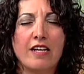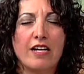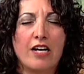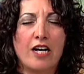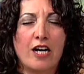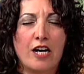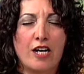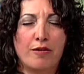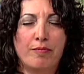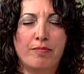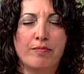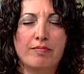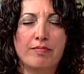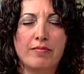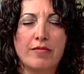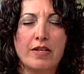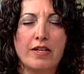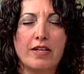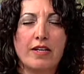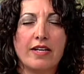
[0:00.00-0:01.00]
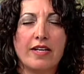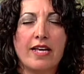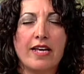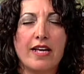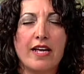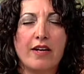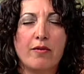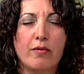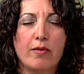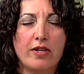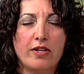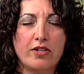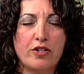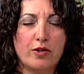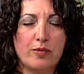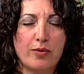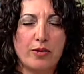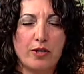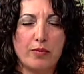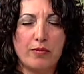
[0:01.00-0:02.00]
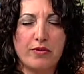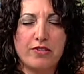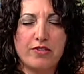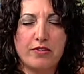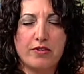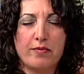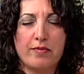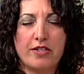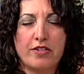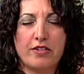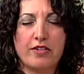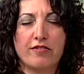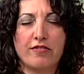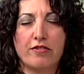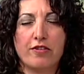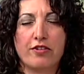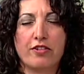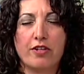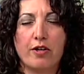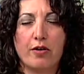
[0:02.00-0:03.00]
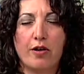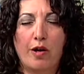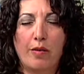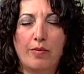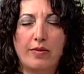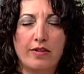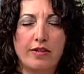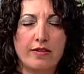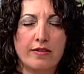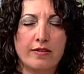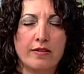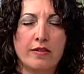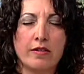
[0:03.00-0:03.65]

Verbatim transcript: Um, Ken, what is your purpose or mission for Joel, please?